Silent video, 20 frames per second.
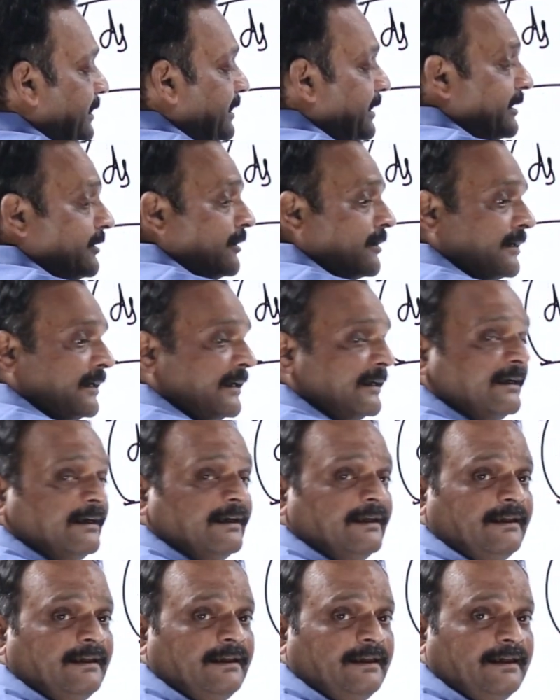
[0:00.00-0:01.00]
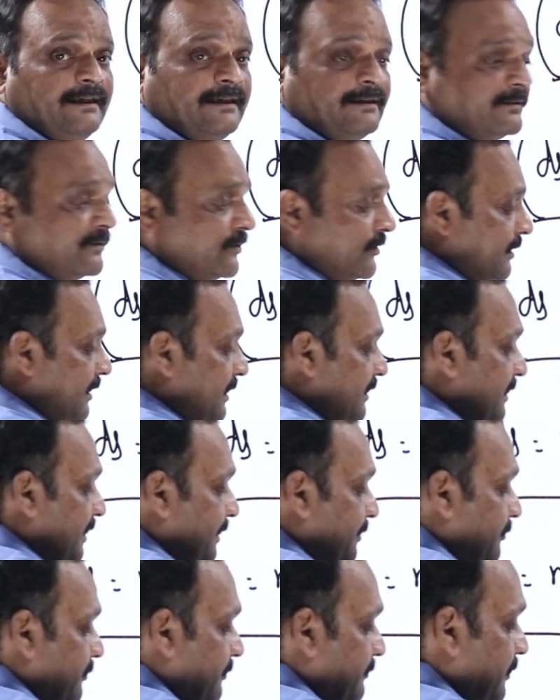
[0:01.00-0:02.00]
heat or taking any heat. So delta
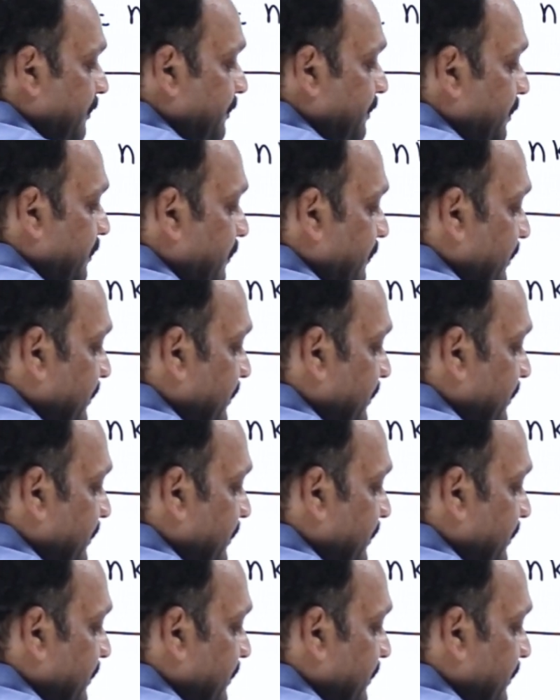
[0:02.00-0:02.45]
Q equal to 0